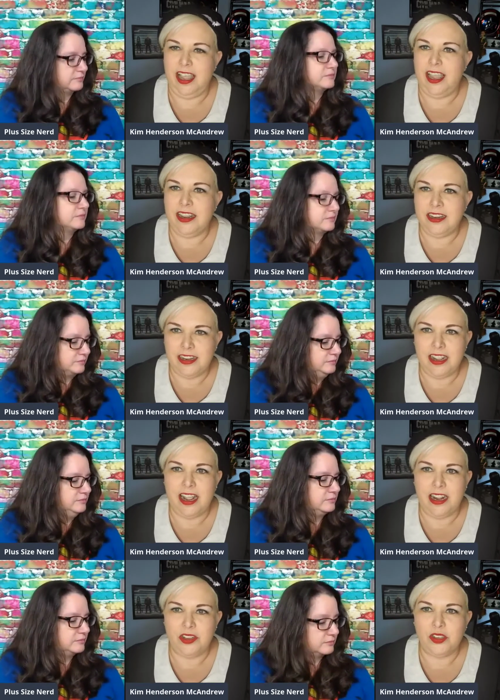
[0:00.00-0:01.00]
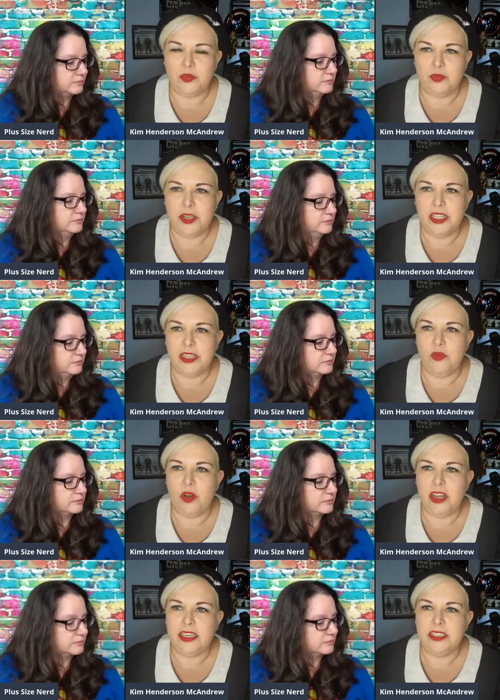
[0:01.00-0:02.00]
Speaker 1: and, and I just really
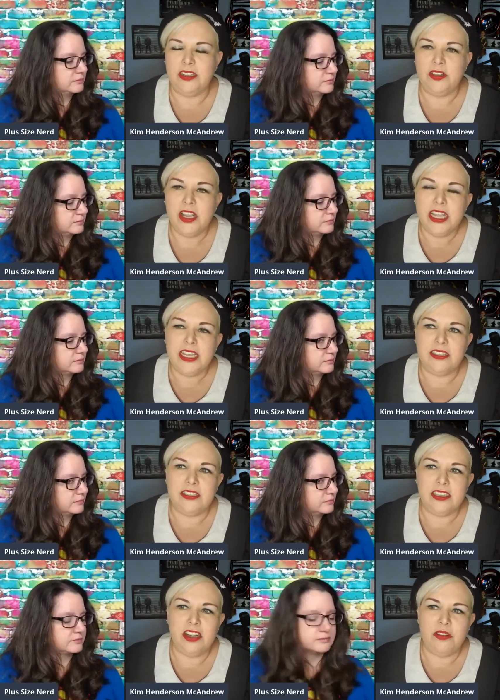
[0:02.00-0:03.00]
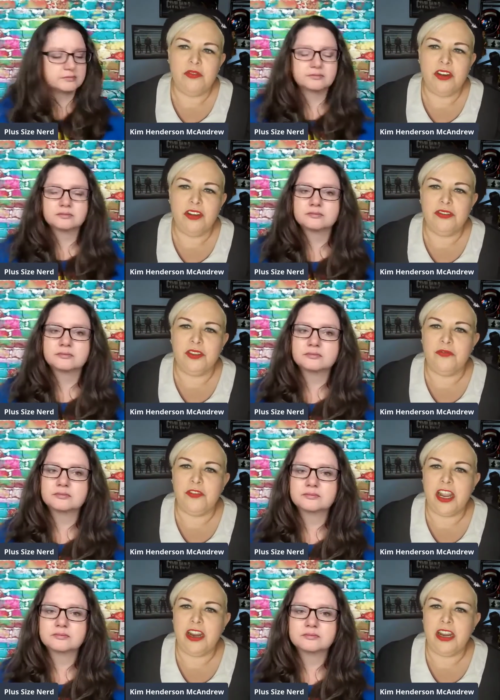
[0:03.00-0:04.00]
wanted to because you know nerds are
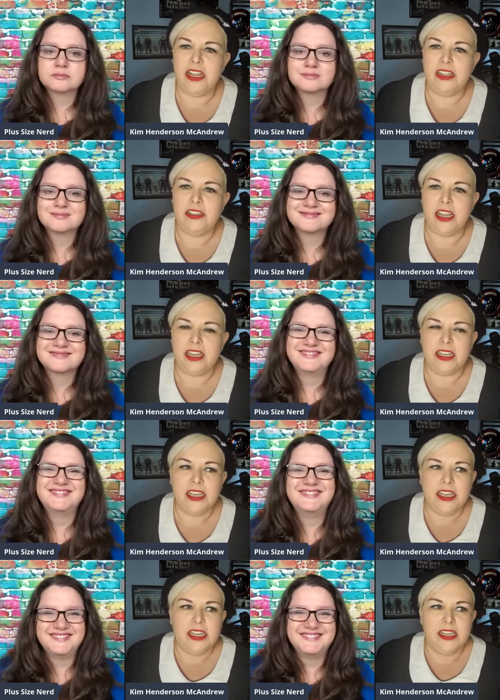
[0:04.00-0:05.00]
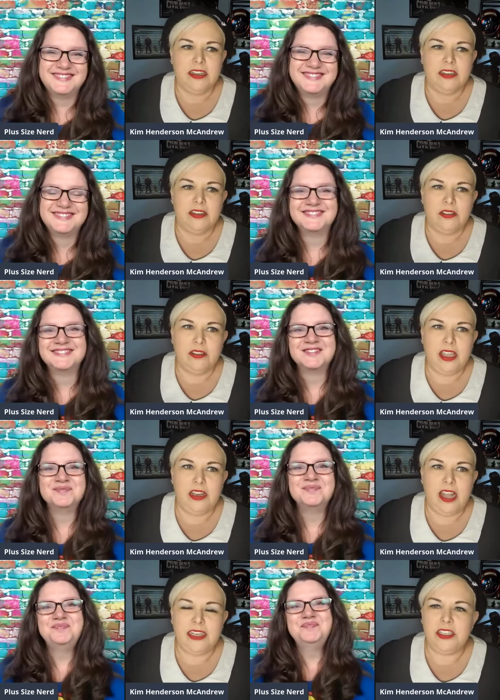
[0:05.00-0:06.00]
very like they
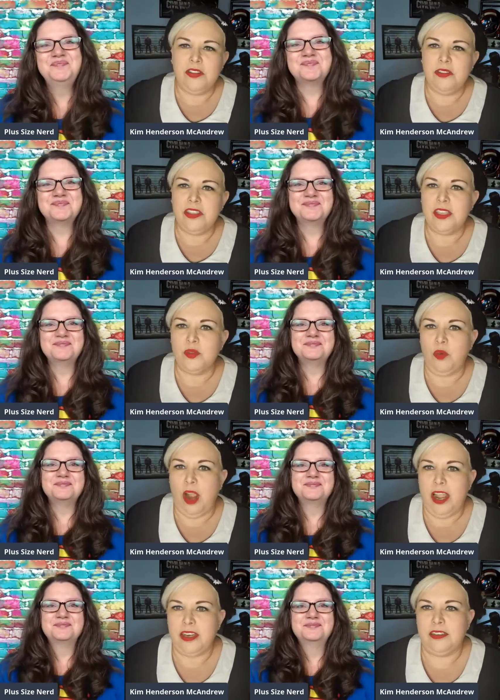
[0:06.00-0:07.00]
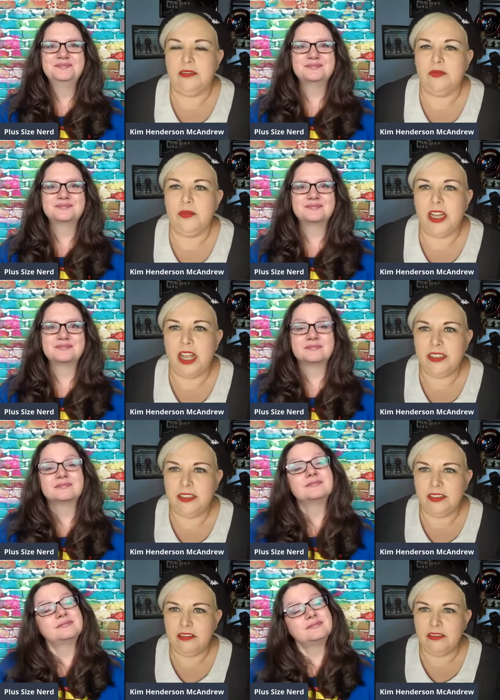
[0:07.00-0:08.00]
like to do things right. We
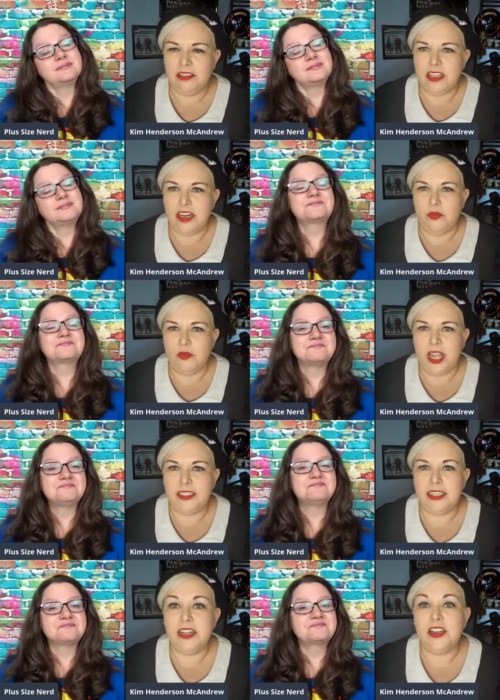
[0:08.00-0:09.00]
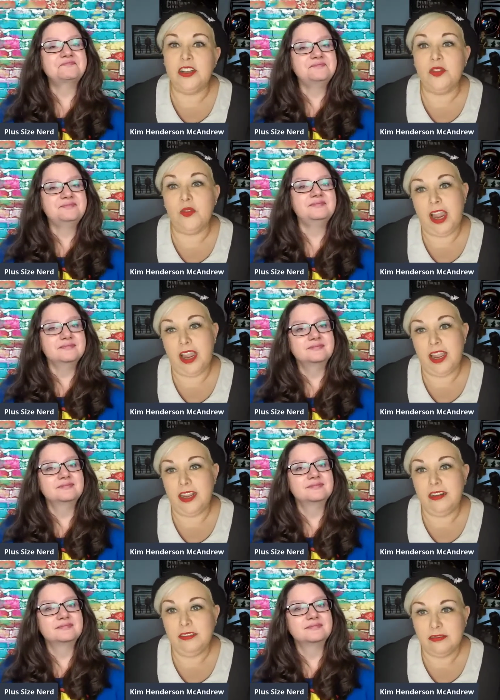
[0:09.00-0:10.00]
like to, you know, we like to get a good
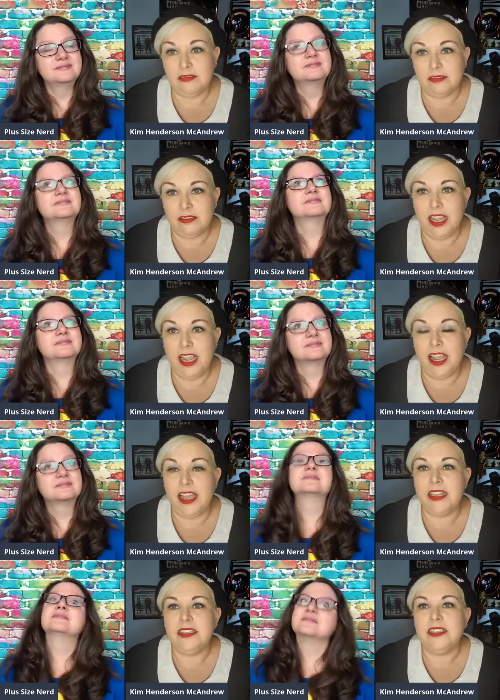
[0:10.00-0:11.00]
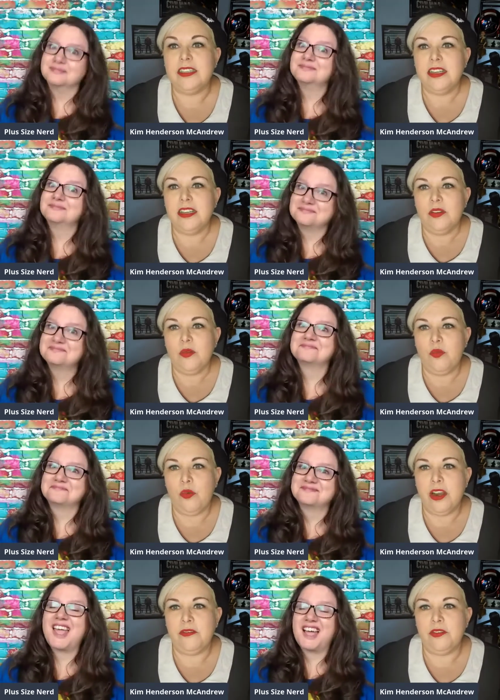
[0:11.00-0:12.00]
grade. And
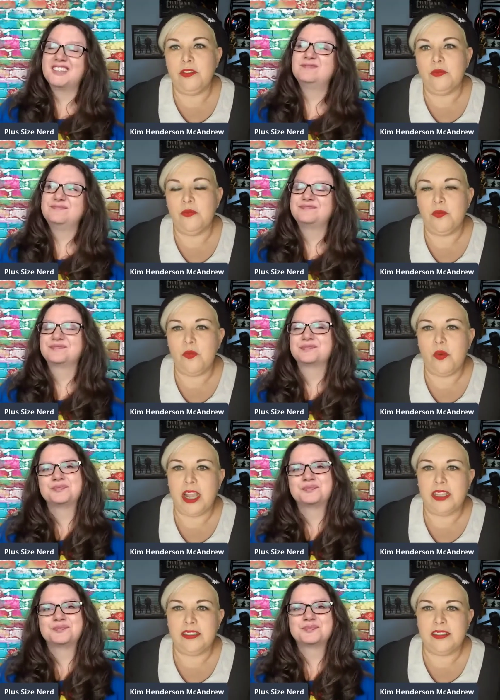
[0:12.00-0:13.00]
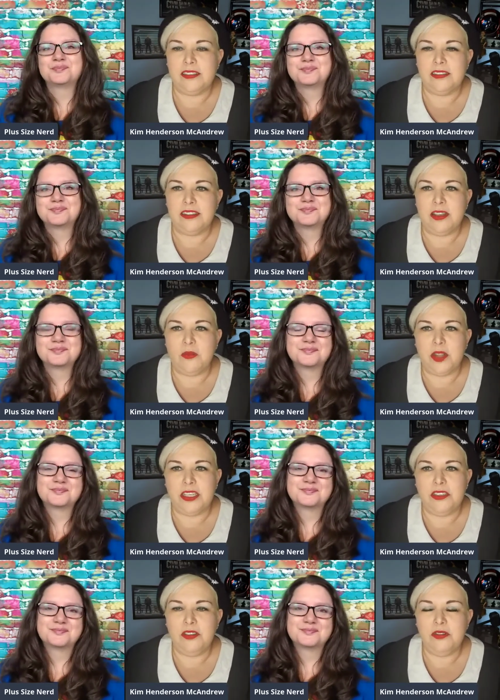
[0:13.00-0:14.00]
one of the ways that we
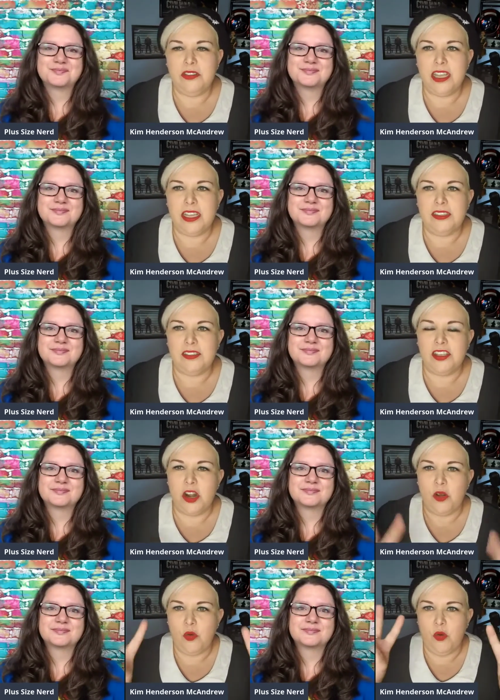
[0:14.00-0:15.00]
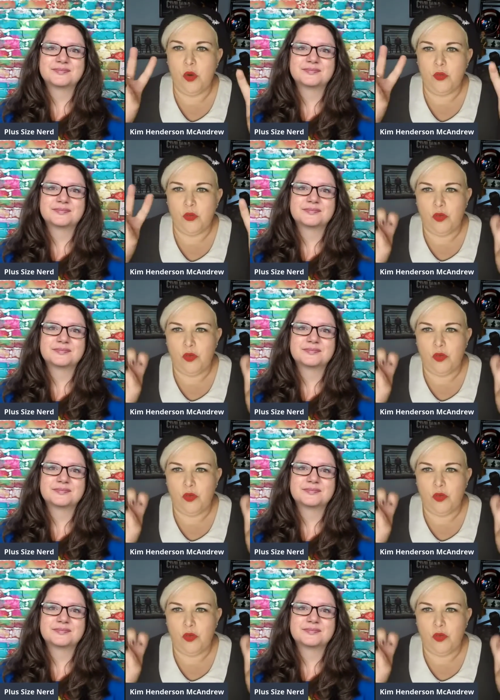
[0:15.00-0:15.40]
do things, you know, quote,